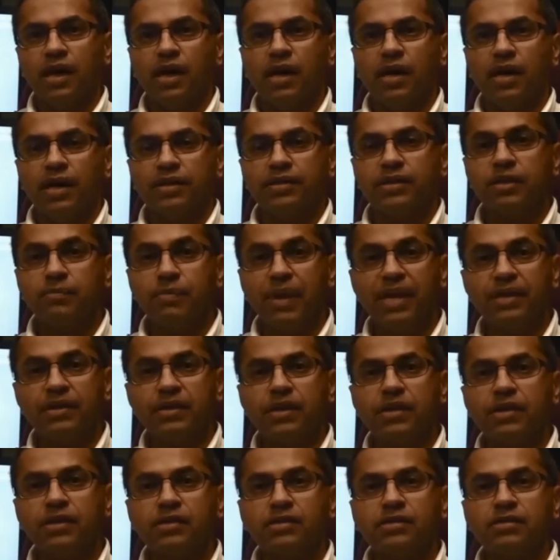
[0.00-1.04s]
And the
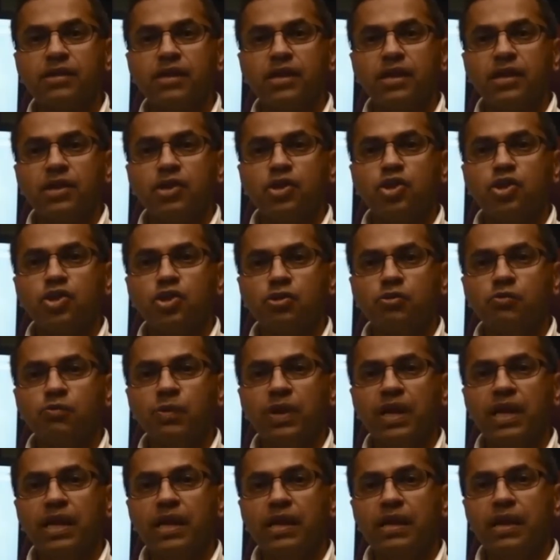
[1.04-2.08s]
debate is,
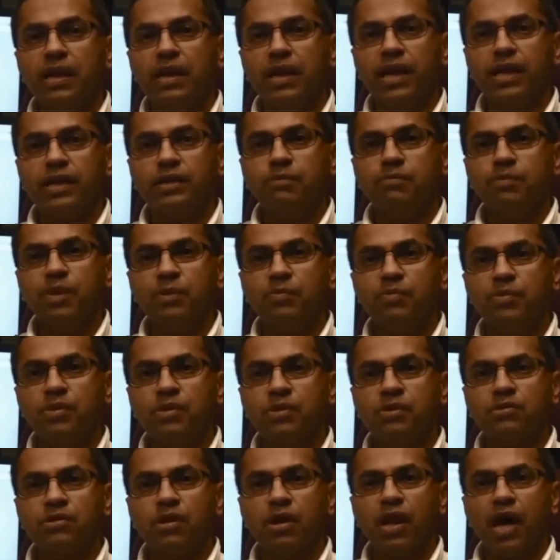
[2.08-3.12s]
should we let
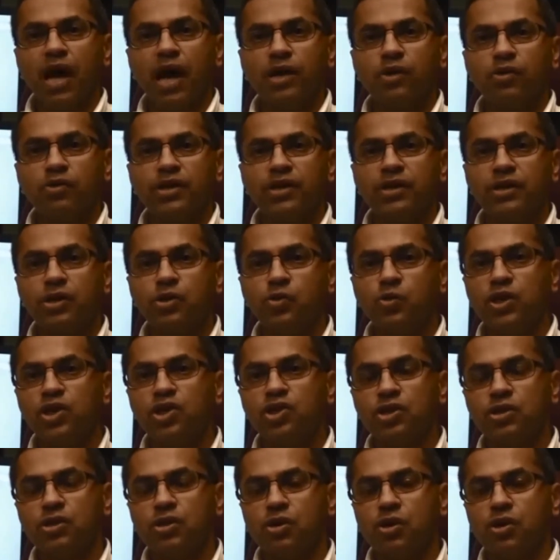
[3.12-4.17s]
people rely on
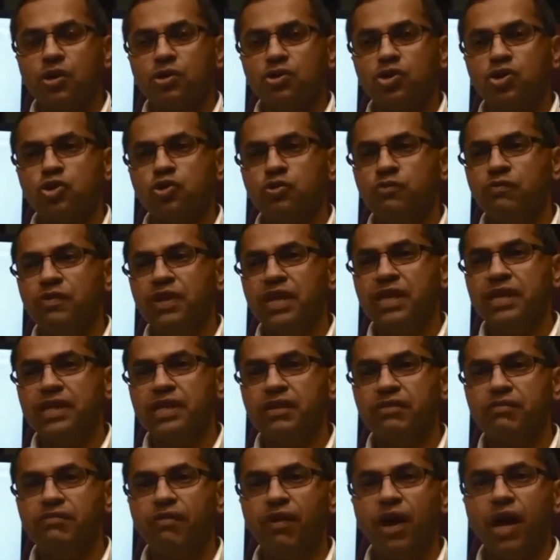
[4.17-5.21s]
intuition, or should we
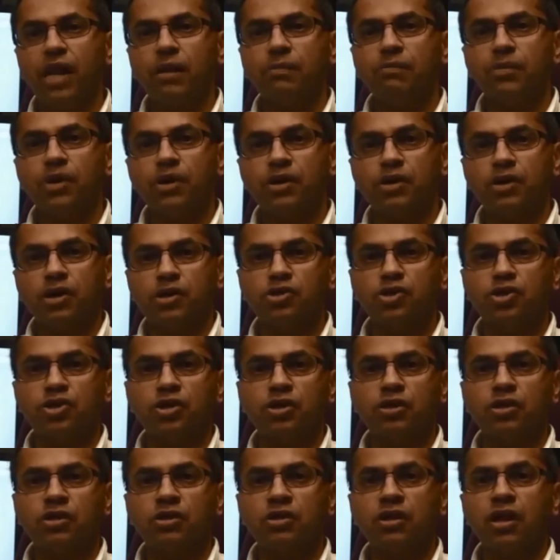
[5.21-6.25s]
develop a
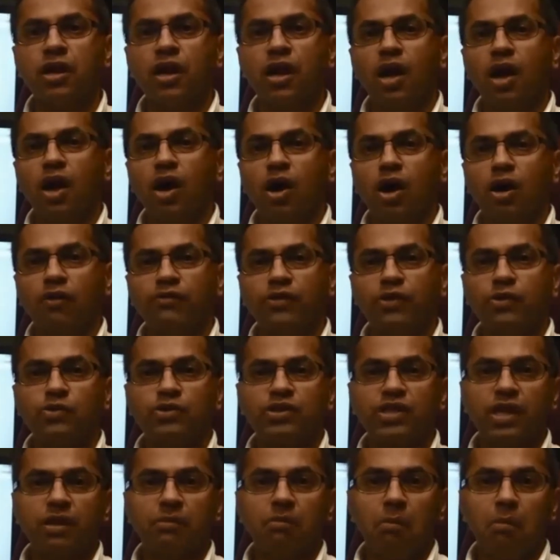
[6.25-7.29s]
culture of
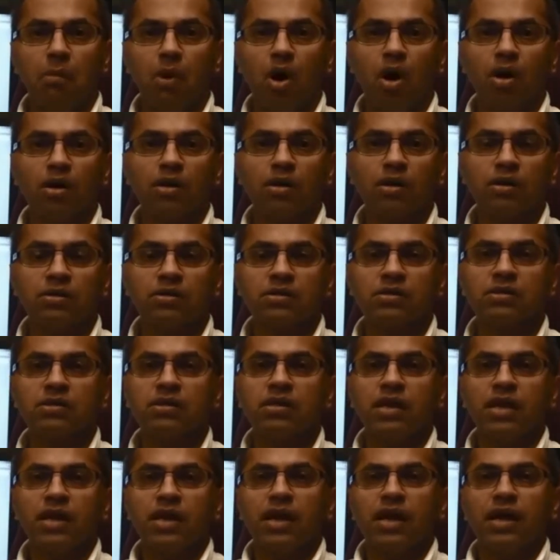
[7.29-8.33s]
using
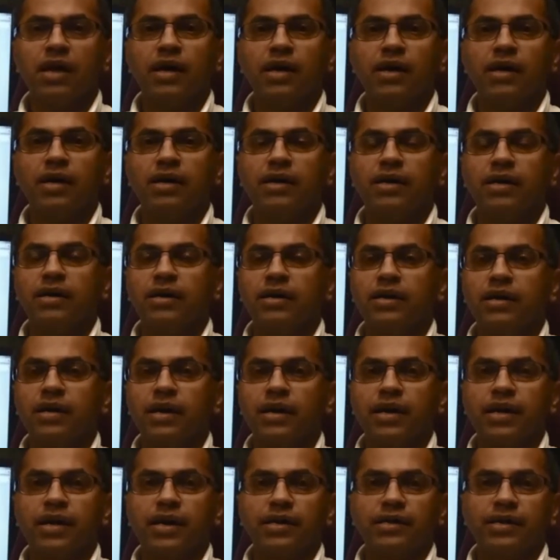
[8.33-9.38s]
models
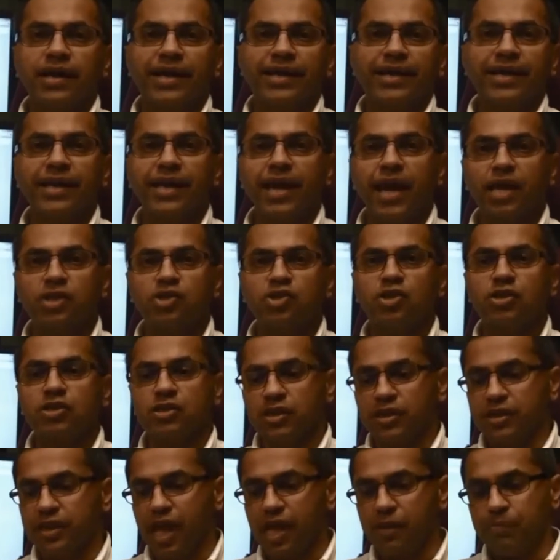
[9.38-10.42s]
and
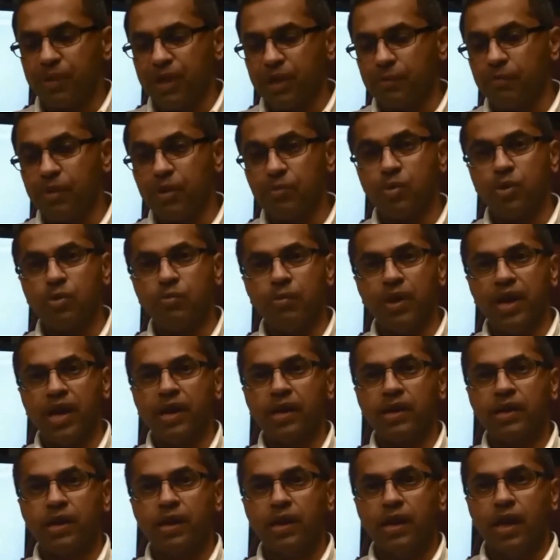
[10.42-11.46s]
gadgets in helping people
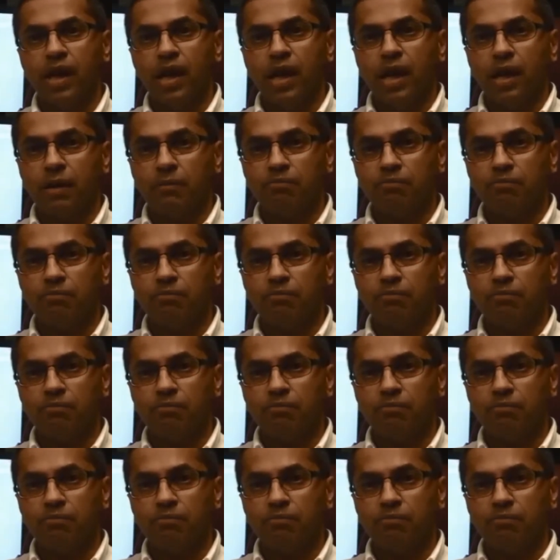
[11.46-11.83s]
make